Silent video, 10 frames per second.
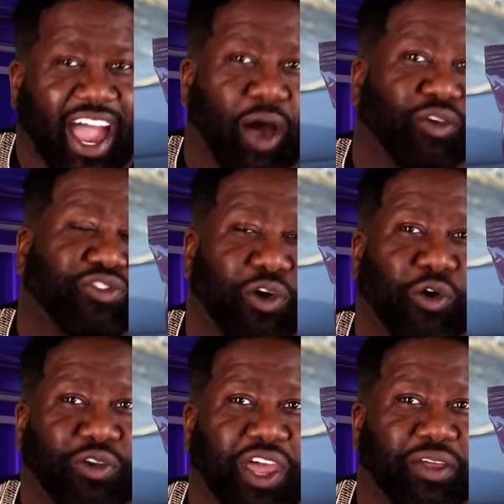I was
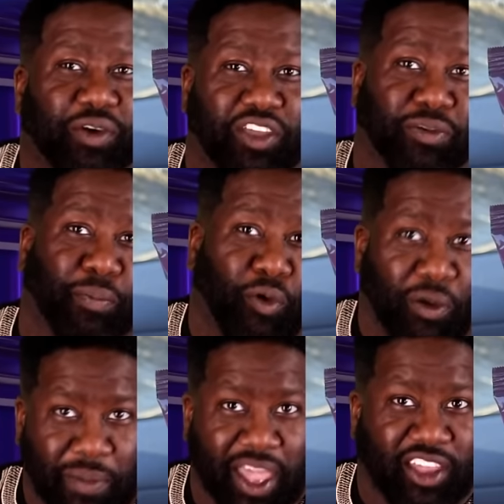told that, well, that's a
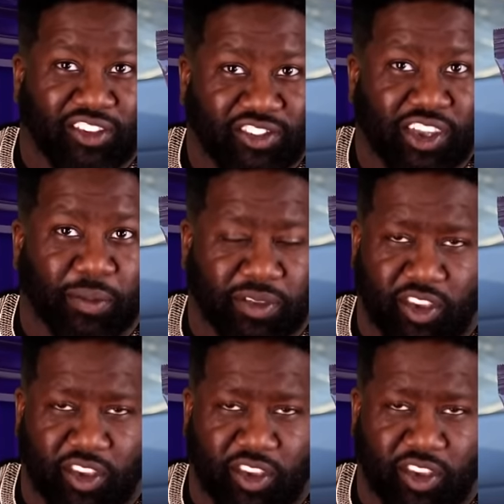poor man's chip.